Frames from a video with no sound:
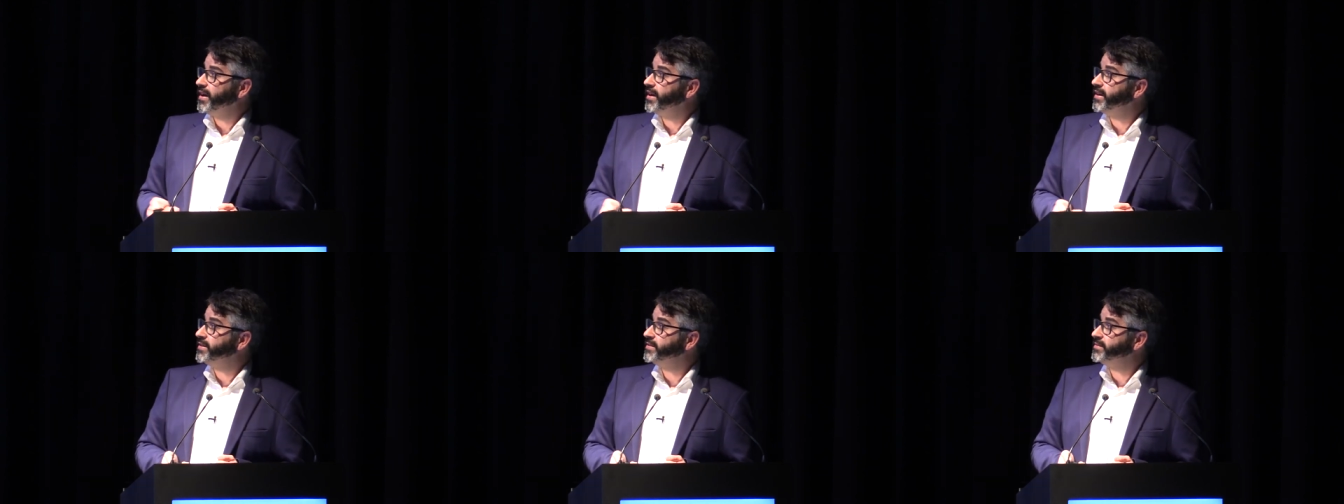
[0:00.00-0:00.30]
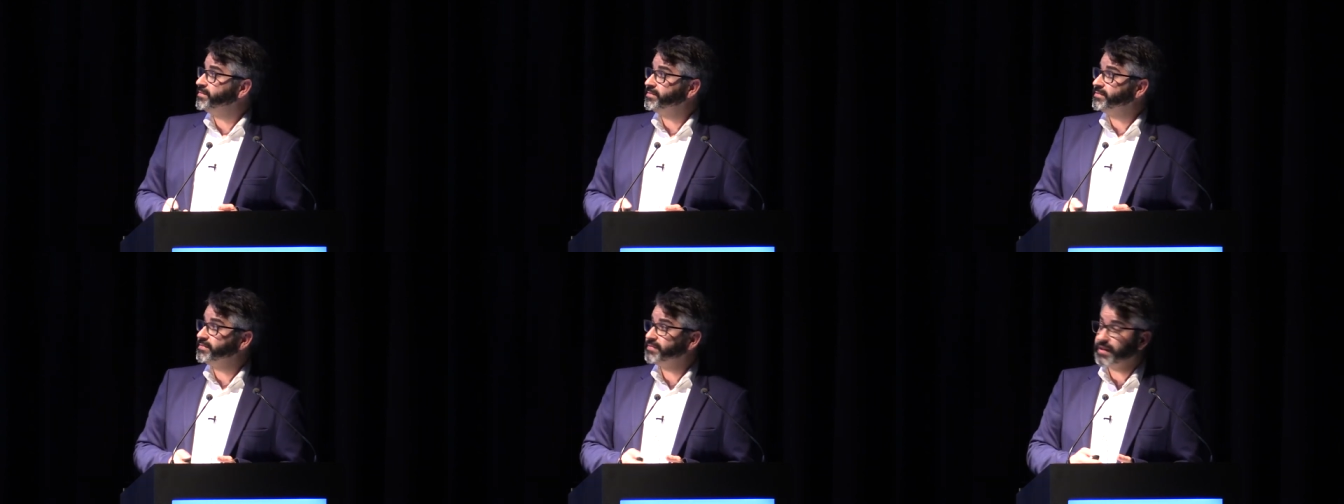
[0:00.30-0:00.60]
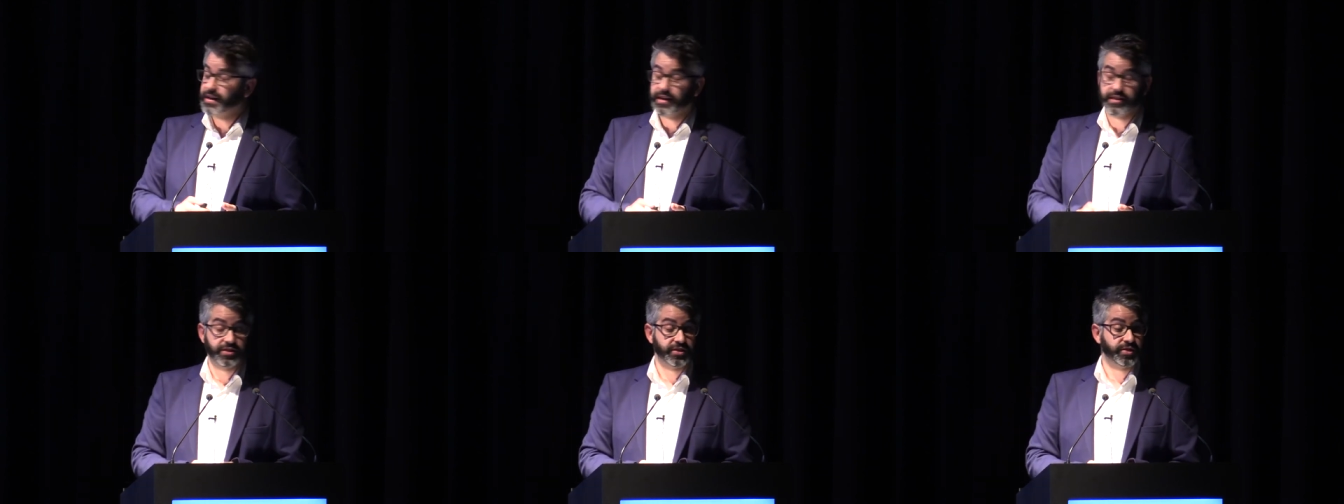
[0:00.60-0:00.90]

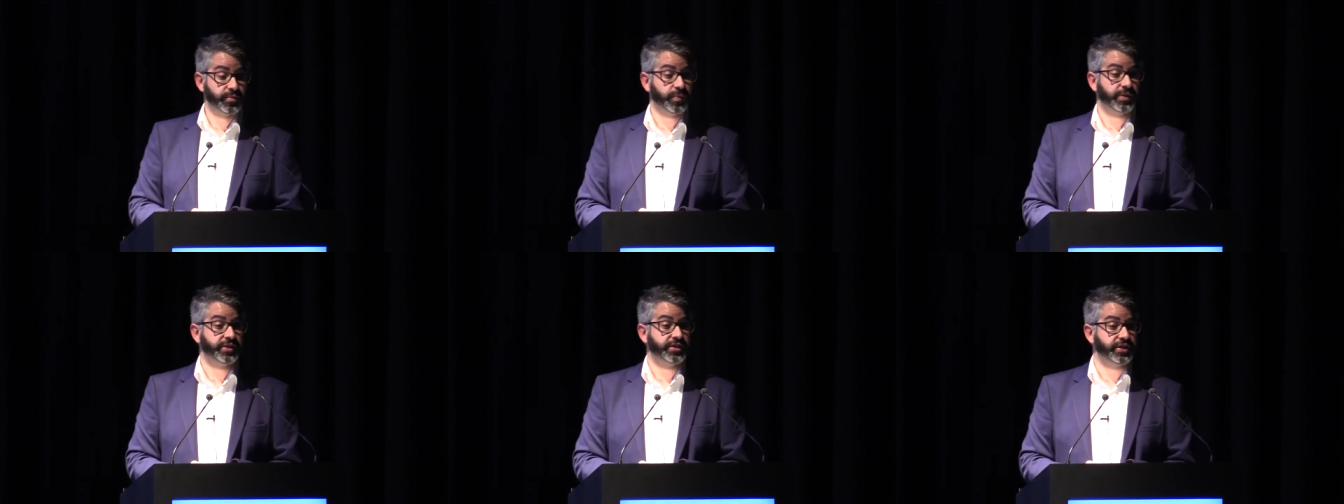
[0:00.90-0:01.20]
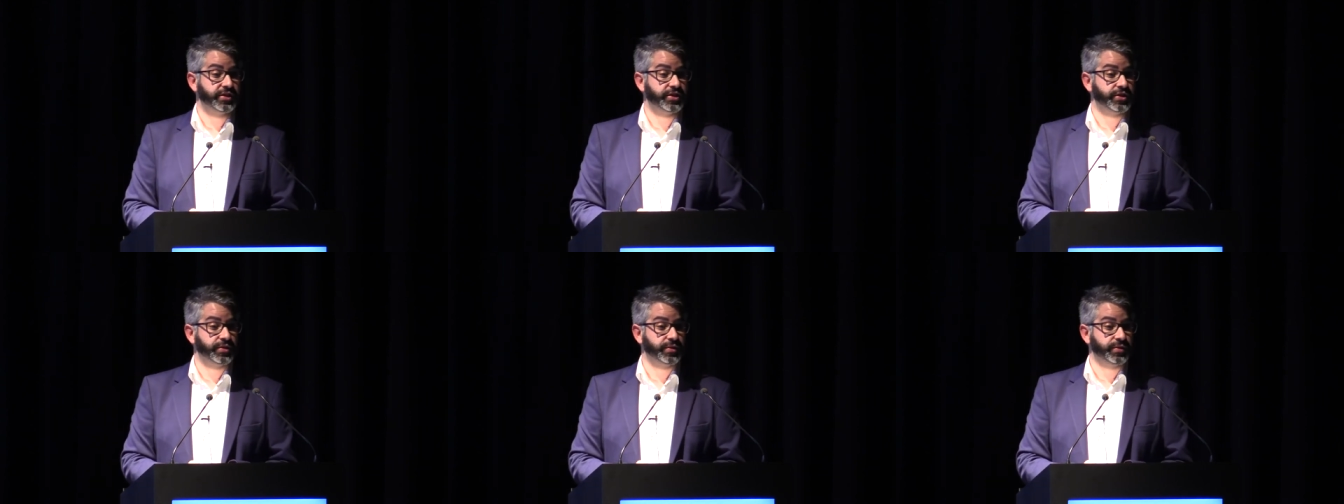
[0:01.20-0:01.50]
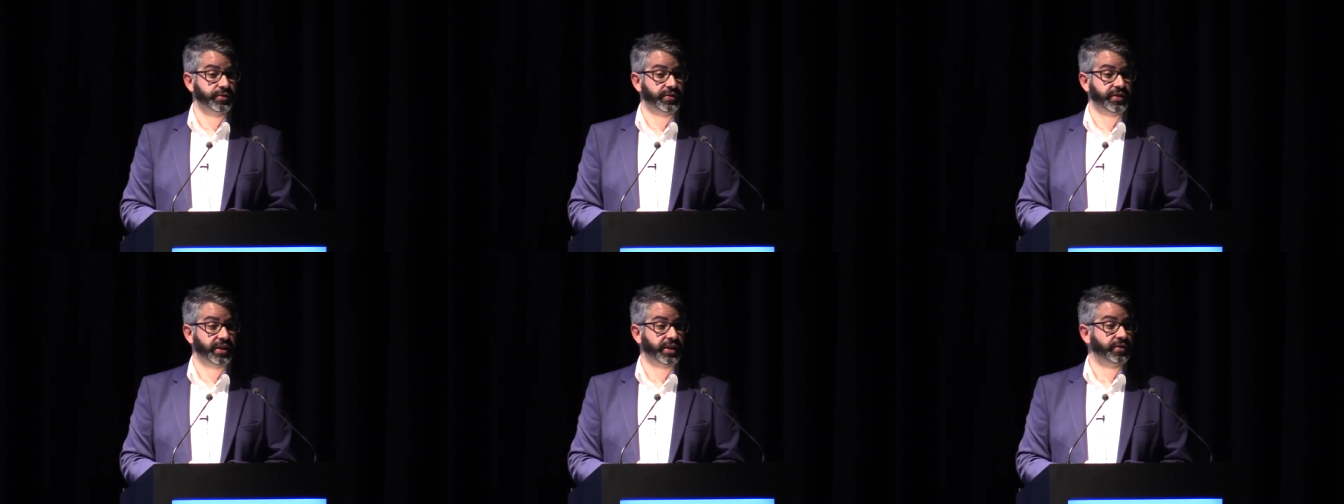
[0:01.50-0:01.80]
And I just wanted
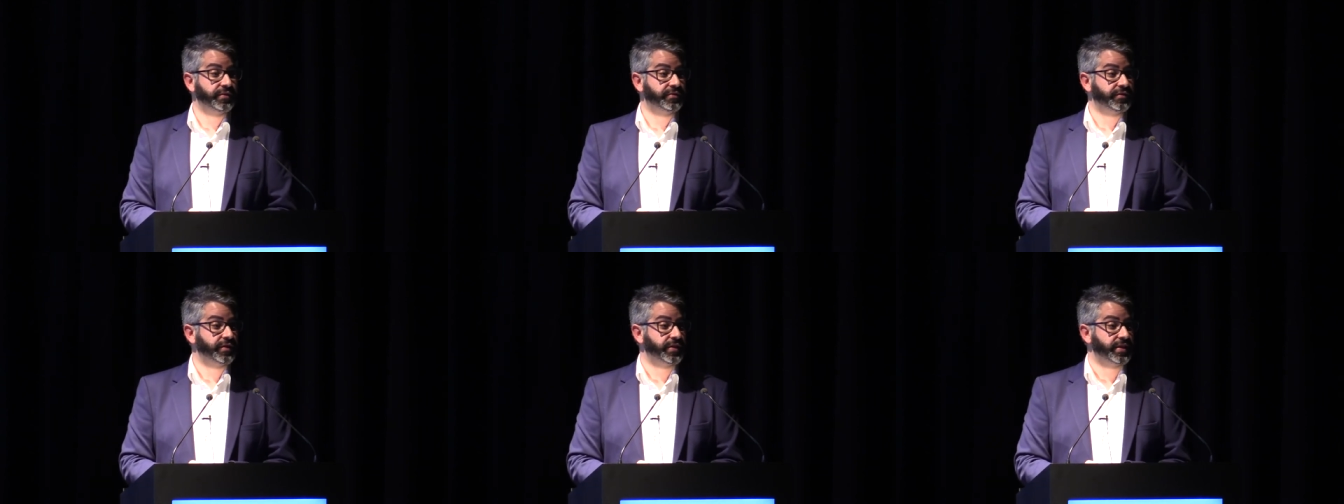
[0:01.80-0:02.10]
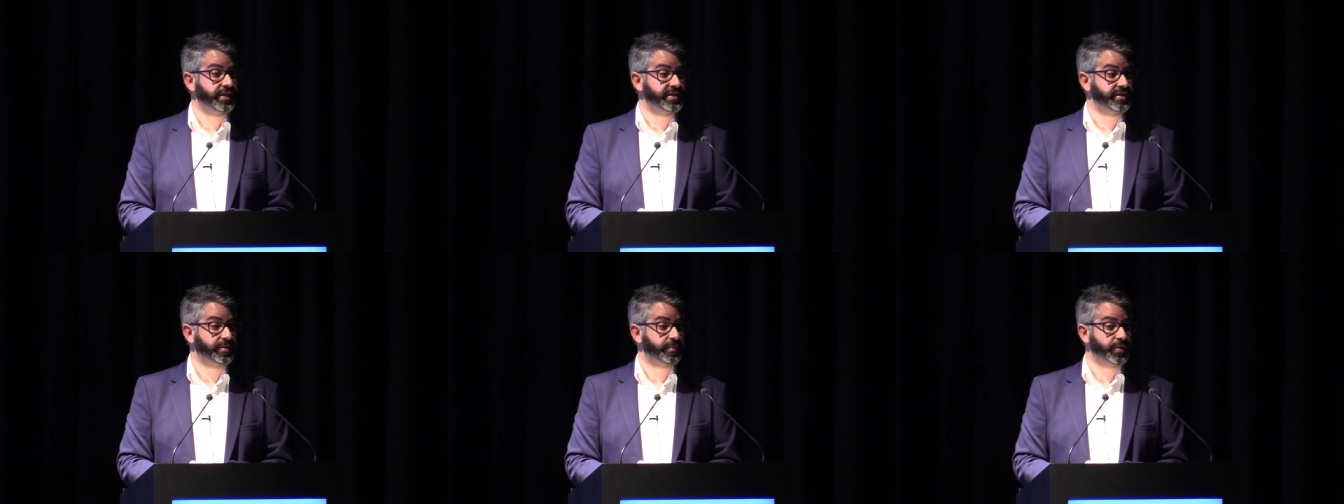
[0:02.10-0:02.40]
to thank you for this